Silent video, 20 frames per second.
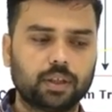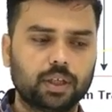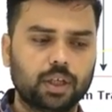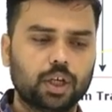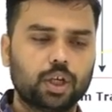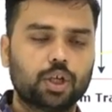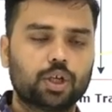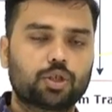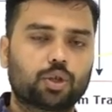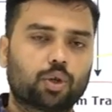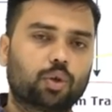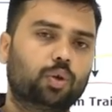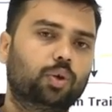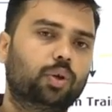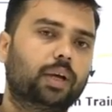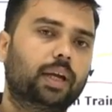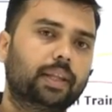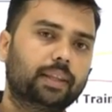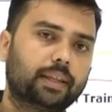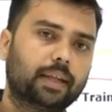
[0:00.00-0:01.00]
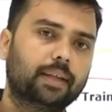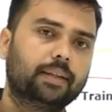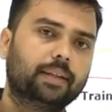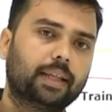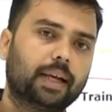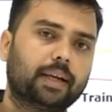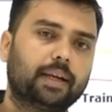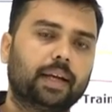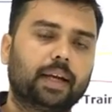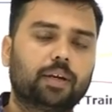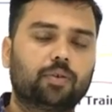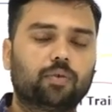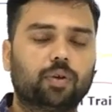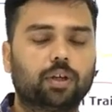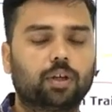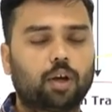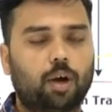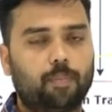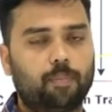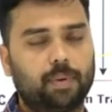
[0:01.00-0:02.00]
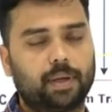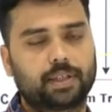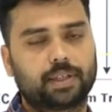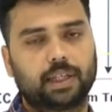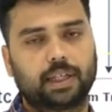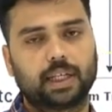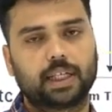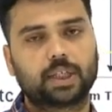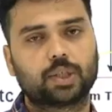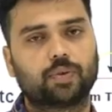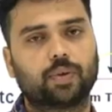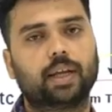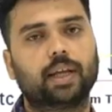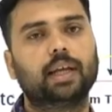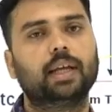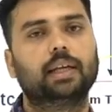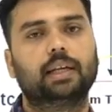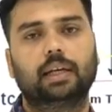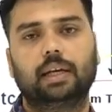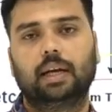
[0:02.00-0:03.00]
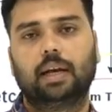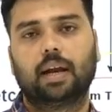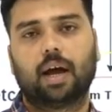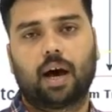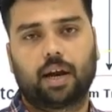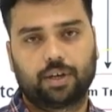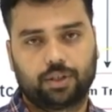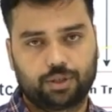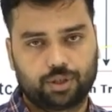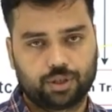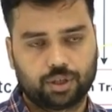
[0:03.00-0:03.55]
So in that network, complexity is very large.